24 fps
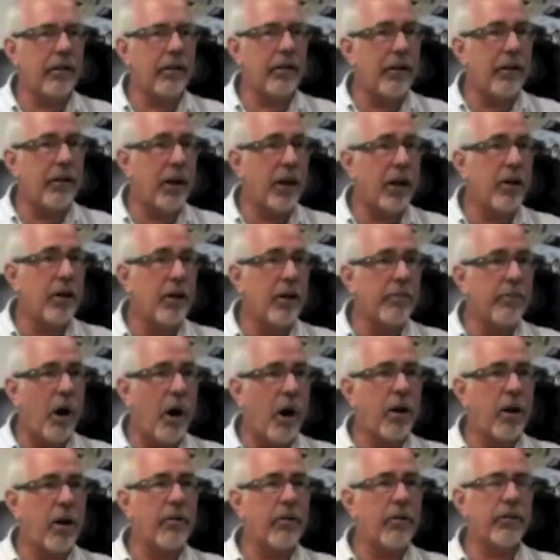is a very good
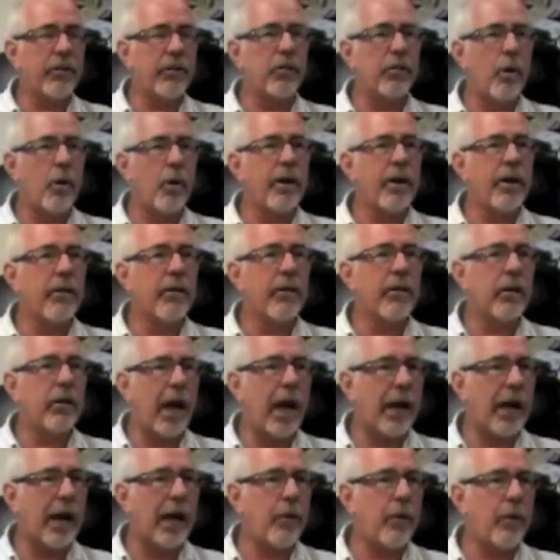model for growing
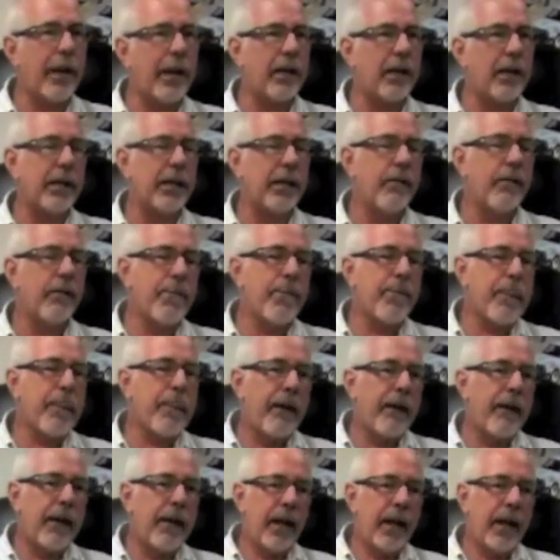quickly.
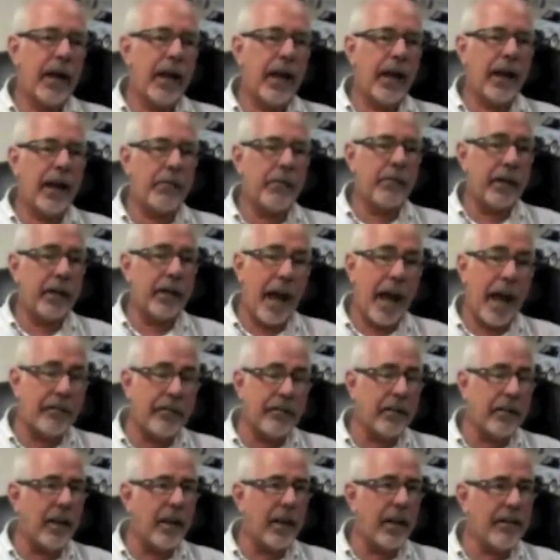It
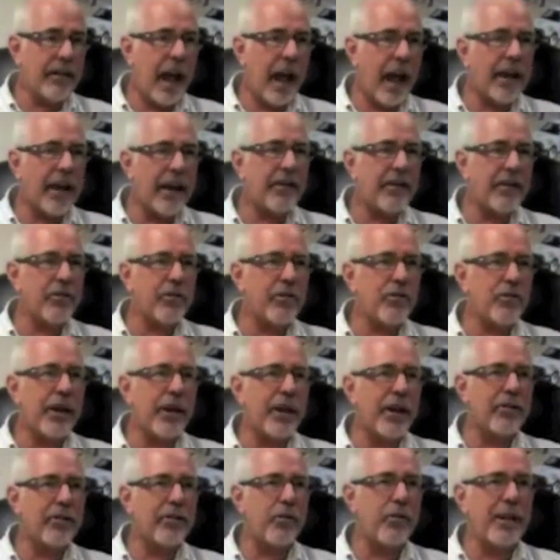has its
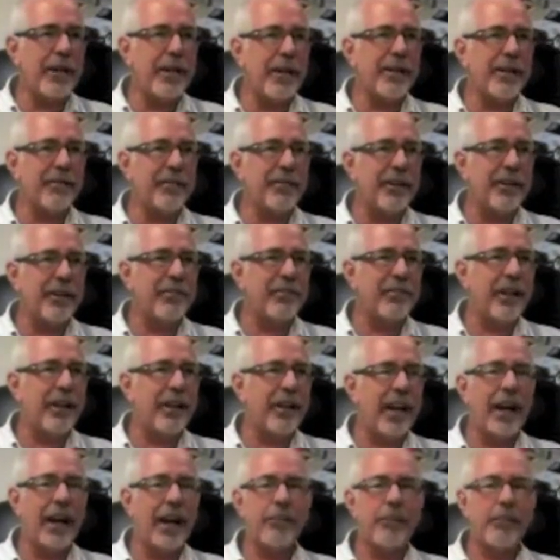strengths and weaknesses,
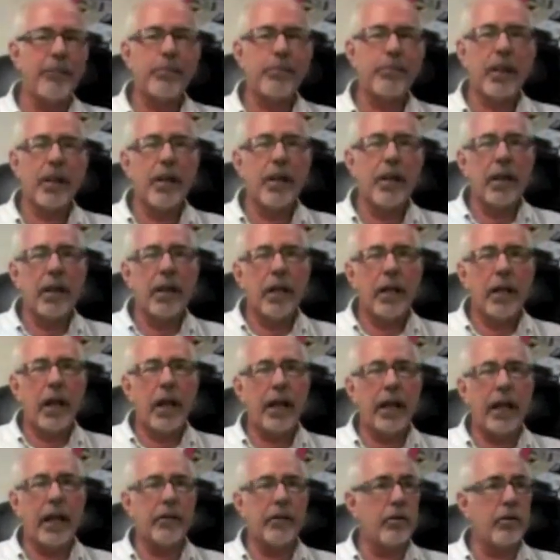
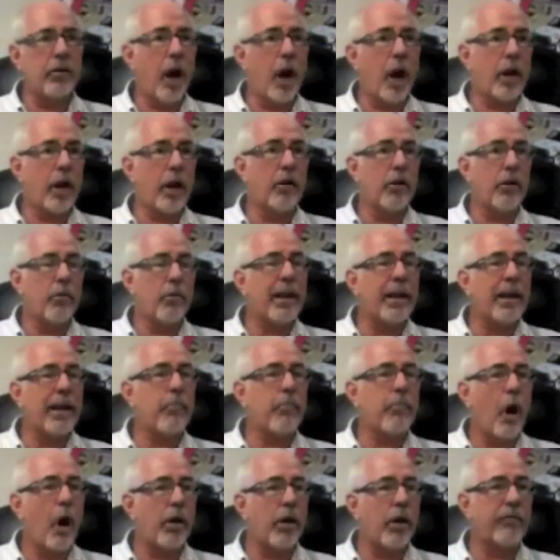and it's not the right
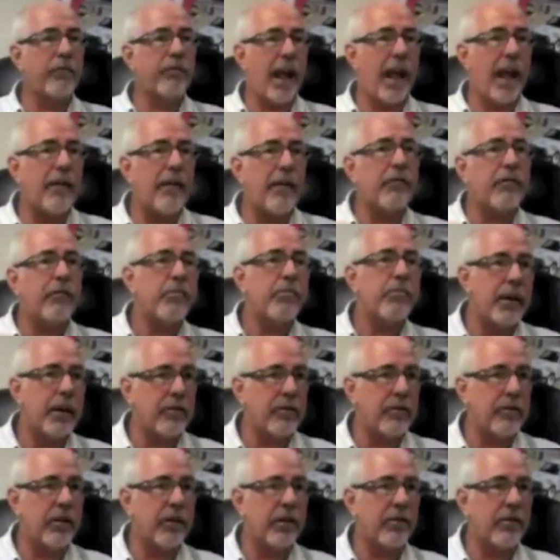model for every
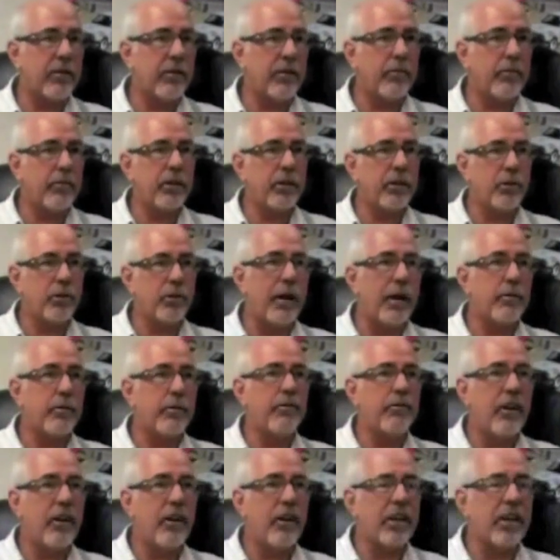business. But so you have to
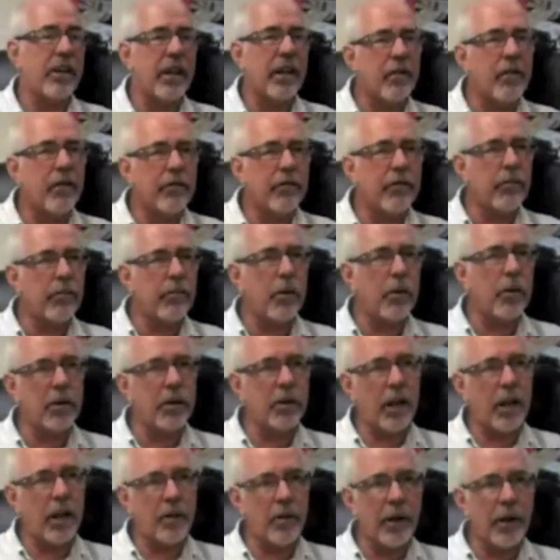be very careful about
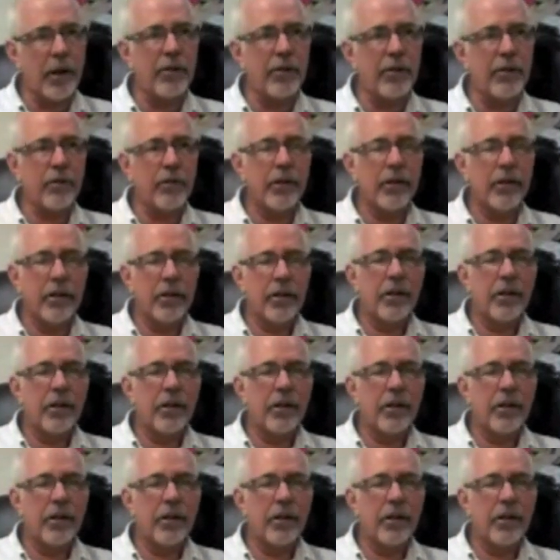it. Otherwise,